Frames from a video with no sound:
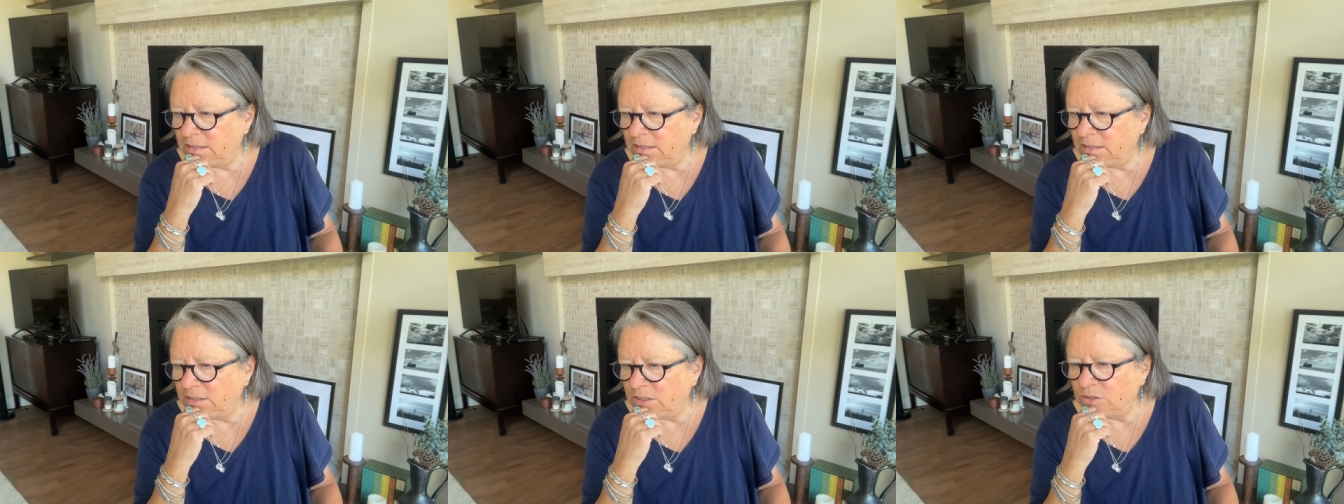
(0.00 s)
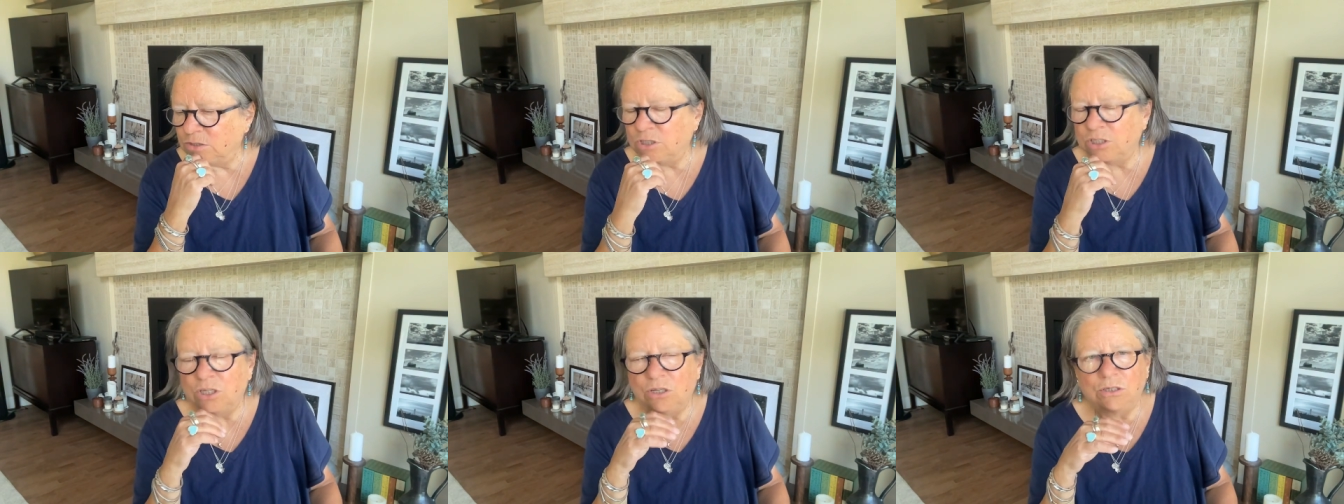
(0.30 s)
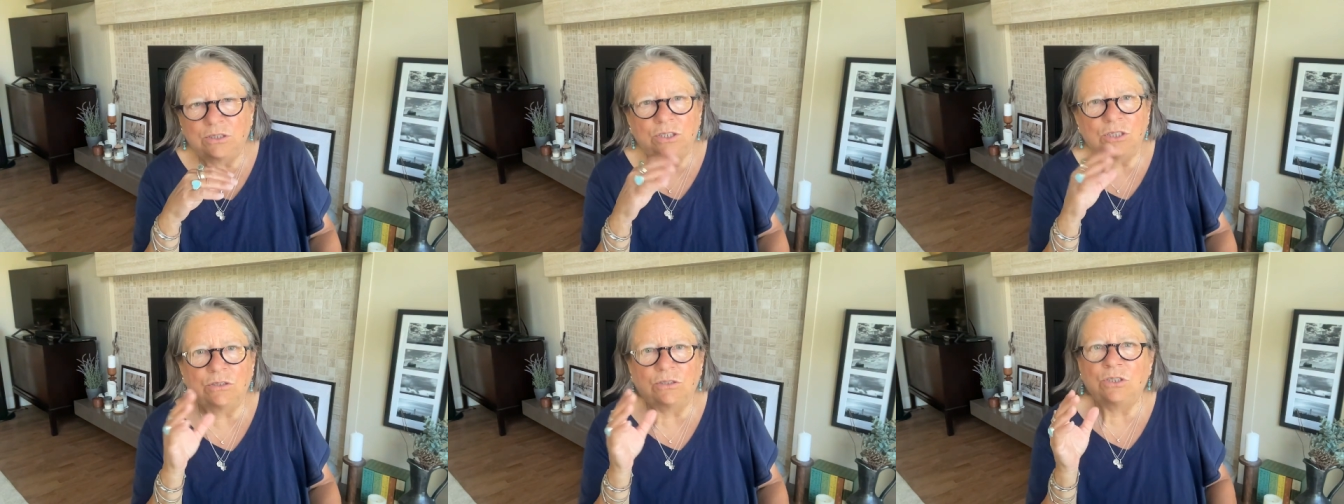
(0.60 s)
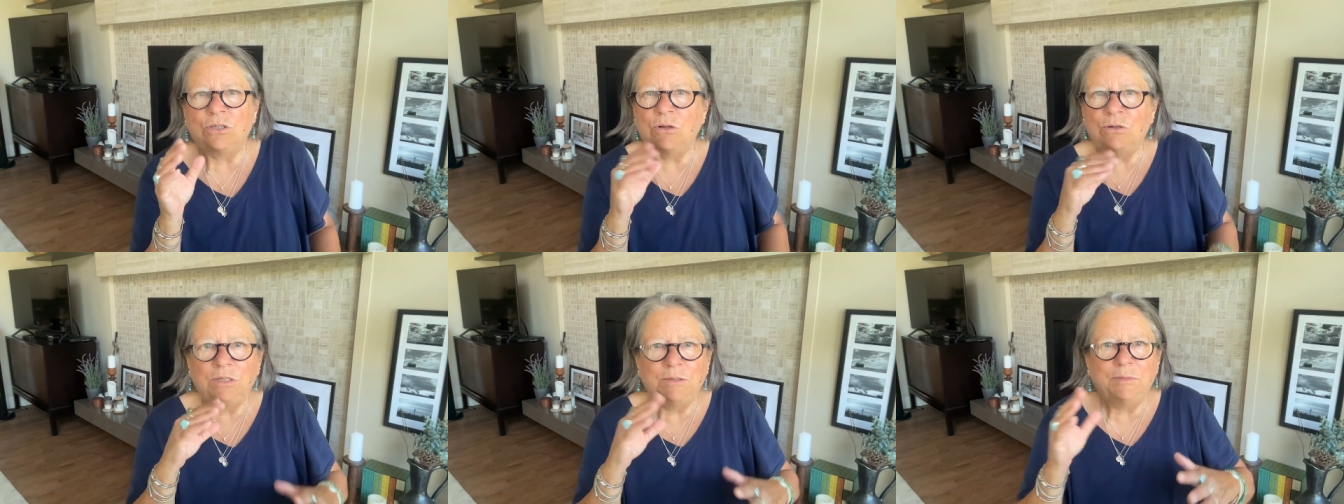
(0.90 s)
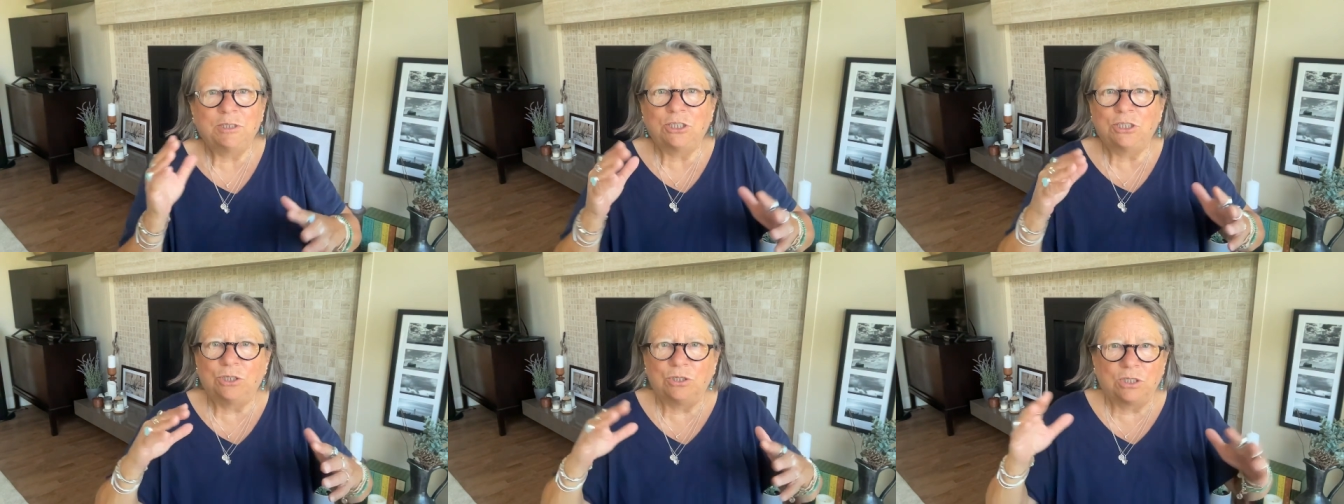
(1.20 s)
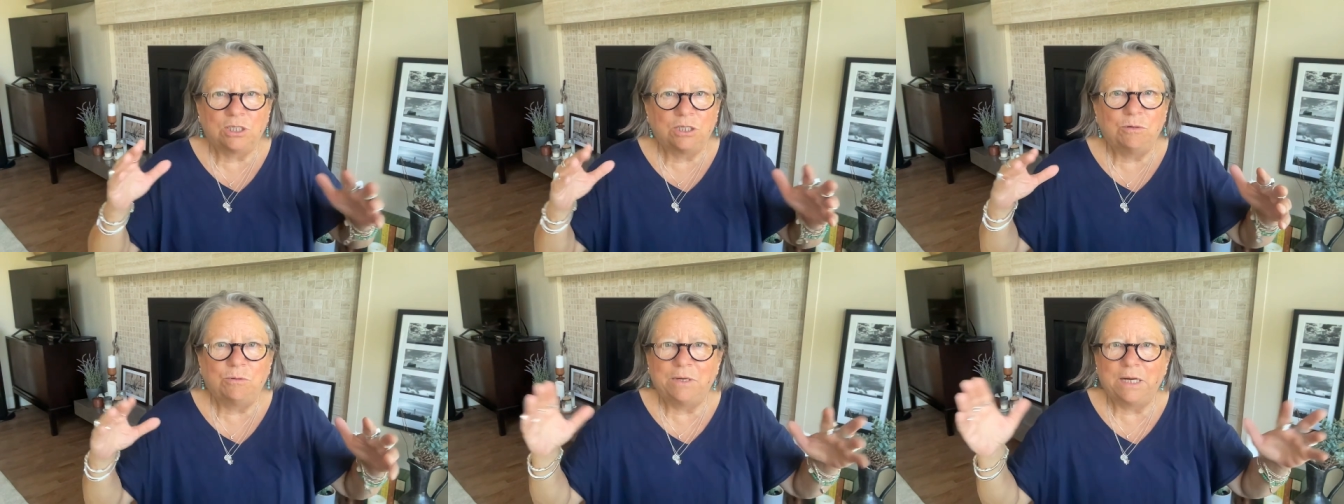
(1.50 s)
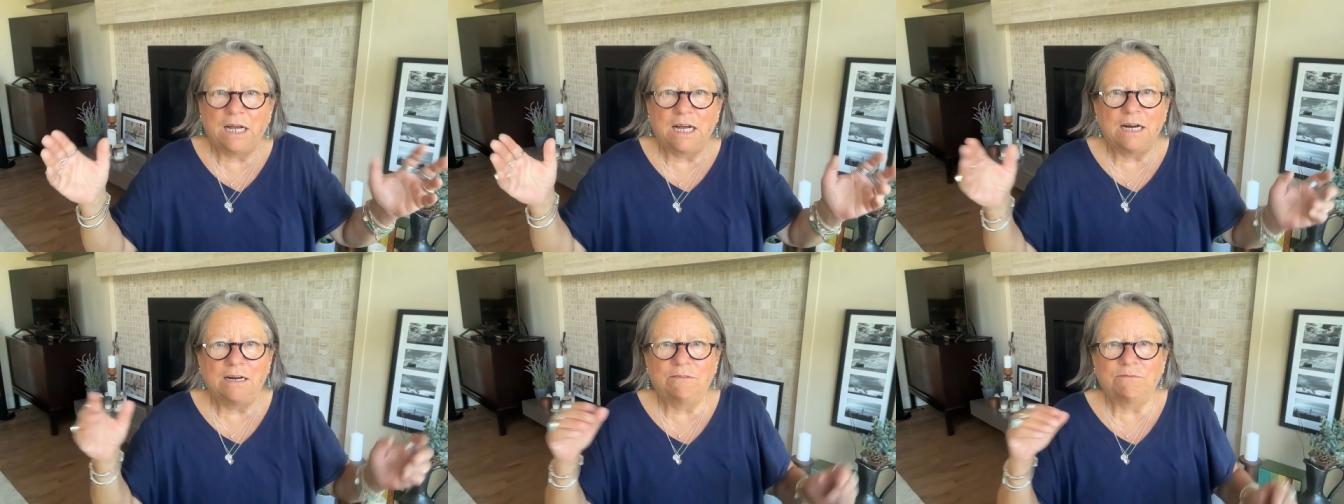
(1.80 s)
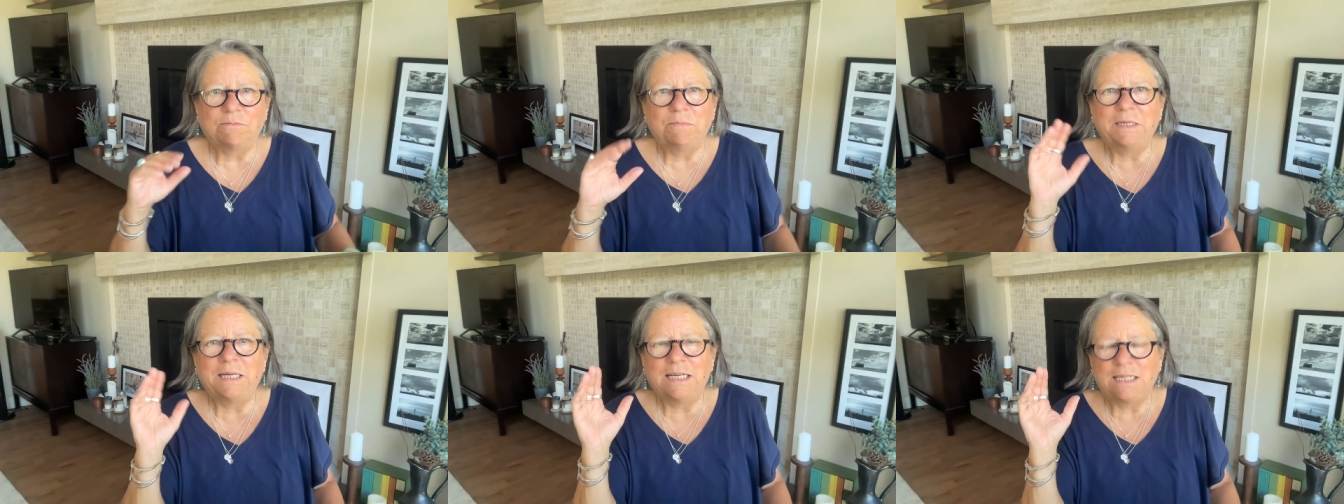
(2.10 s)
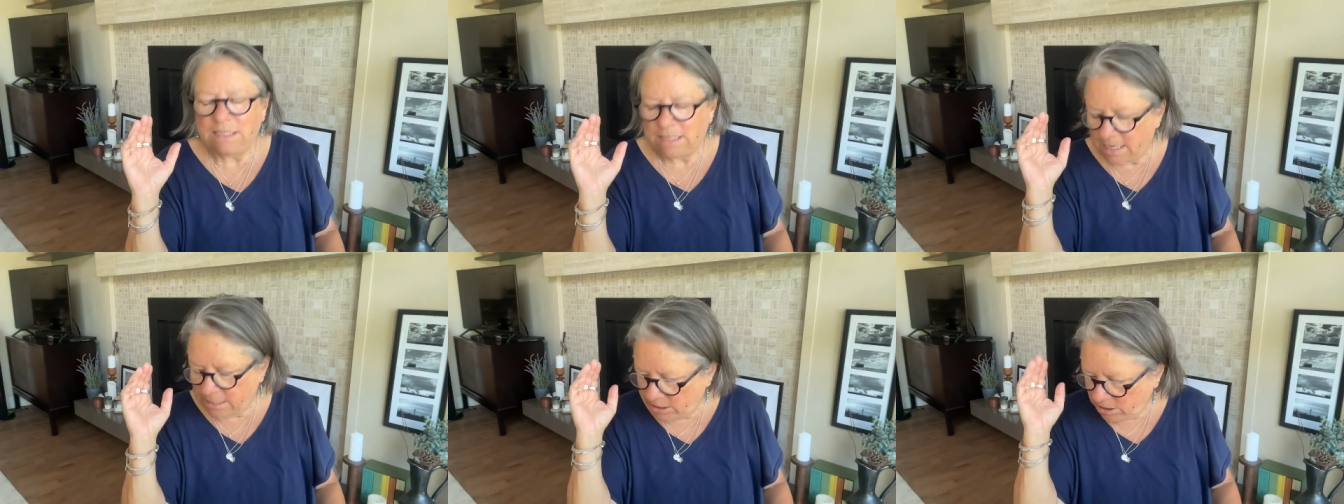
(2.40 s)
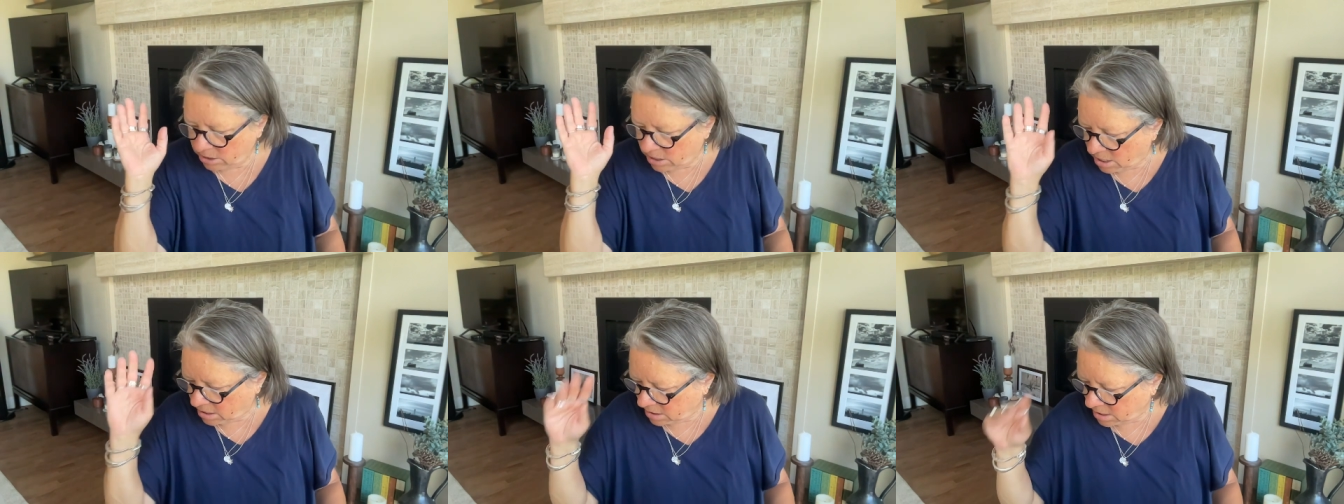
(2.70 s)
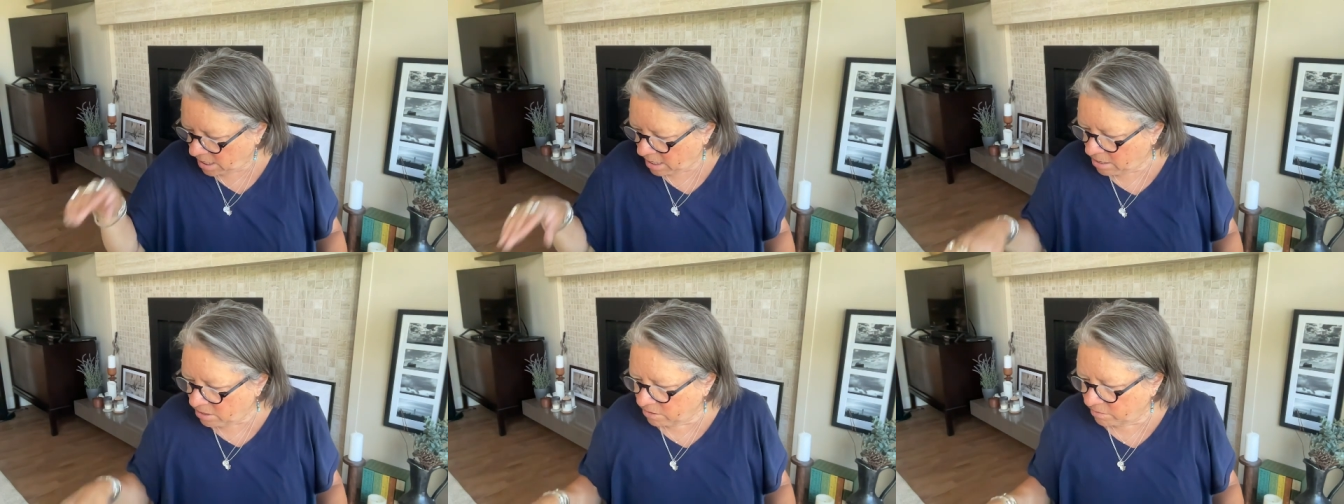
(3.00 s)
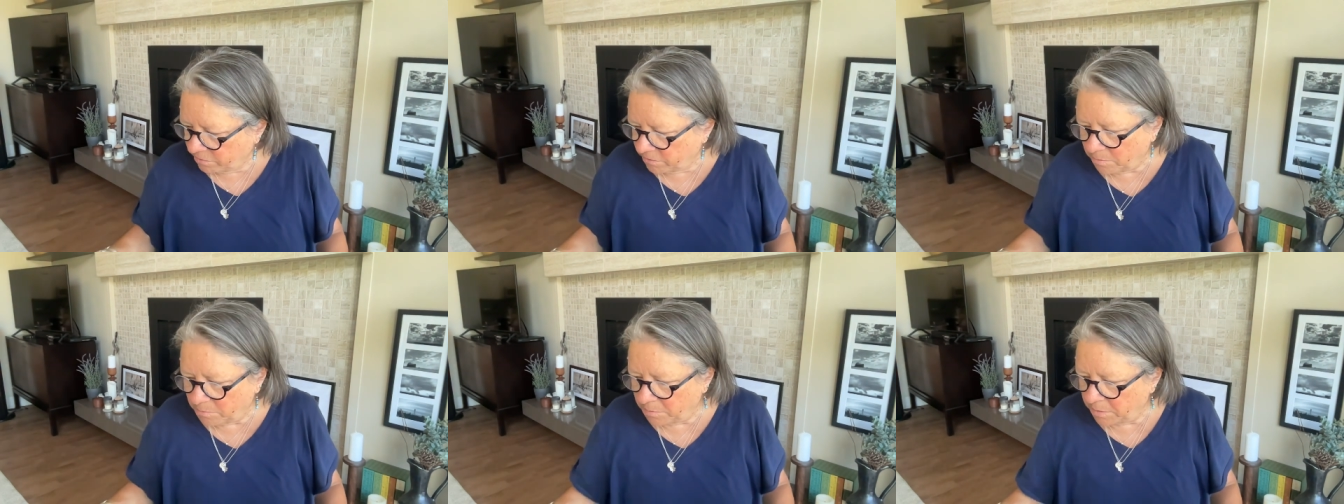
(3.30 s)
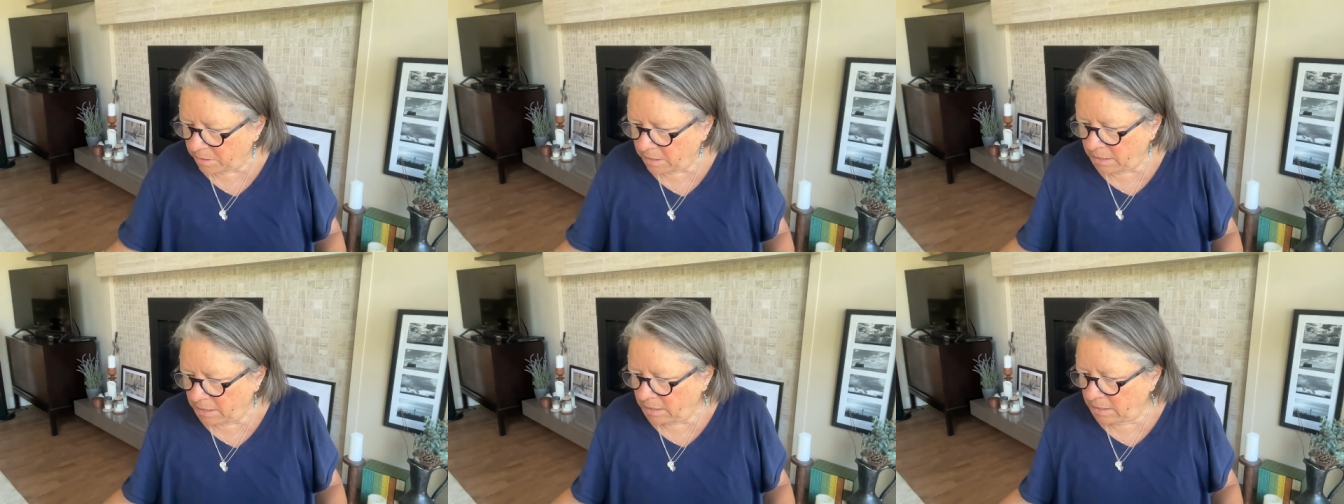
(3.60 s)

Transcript: so so so slowly but surely we kind of because I just got tired of him,